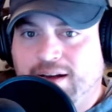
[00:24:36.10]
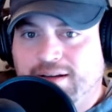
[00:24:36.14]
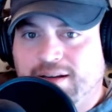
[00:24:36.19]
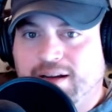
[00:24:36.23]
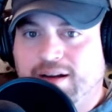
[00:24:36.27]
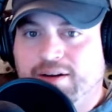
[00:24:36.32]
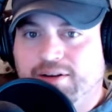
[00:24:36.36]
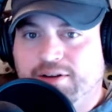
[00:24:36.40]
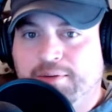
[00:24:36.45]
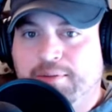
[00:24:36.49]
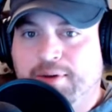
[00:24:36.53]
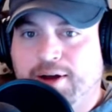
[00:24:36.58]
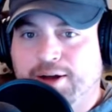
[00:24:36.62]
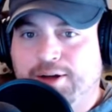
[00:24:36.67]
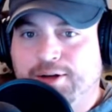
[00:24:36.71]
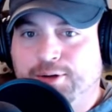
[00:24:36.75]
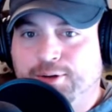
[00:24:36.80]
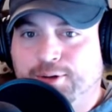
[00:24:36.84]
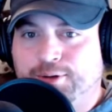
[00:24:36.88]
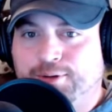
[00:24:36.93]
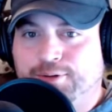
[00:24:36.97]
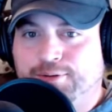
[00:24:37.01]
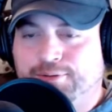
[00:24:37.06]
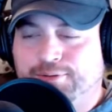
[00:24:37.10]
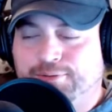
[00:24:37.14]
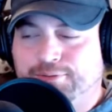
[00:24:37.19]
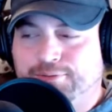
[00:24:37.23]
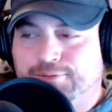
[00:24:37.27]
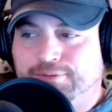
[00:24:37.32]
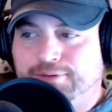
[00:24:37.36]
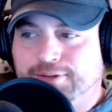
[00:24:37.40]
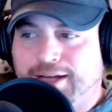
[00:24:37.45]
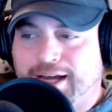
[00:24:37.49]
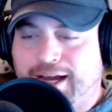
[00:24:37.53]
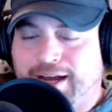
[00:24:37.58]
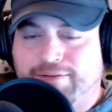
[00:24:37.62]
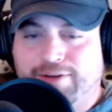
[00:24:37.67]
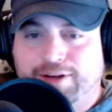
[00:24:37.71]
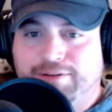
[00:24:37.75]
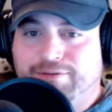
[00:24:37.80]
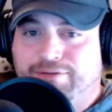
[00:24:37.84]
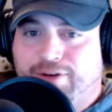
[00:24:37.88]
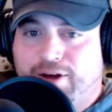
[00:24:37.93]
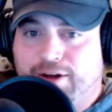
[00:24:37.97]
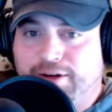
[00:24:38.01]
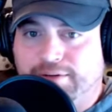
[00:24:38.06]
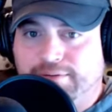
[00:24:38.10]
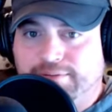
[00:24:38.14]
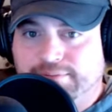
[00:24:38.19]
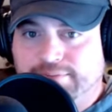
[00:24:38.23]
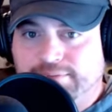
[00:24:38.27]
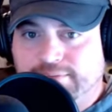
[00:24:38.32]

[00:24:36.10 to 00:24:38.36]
cares about your having fun.